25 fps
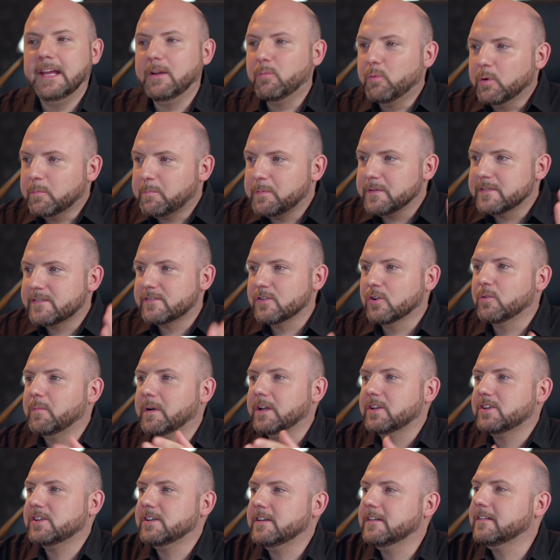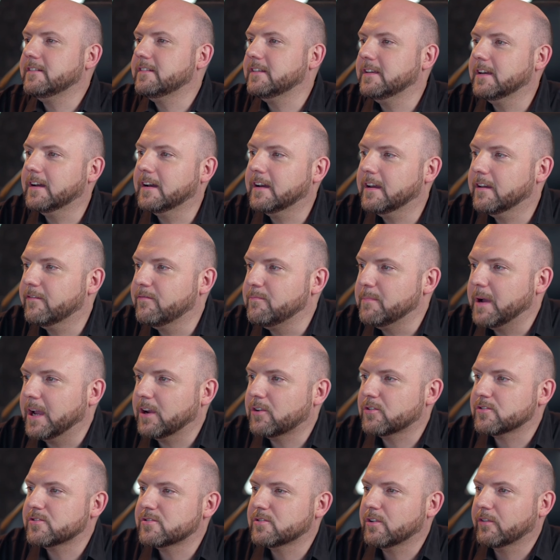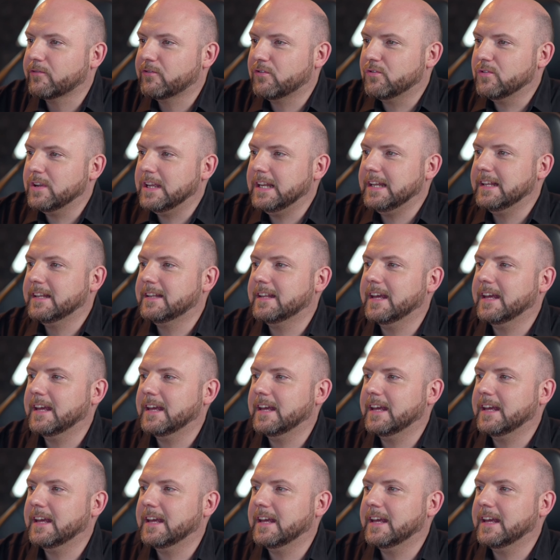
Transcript: It would be so much easier if Microsoft really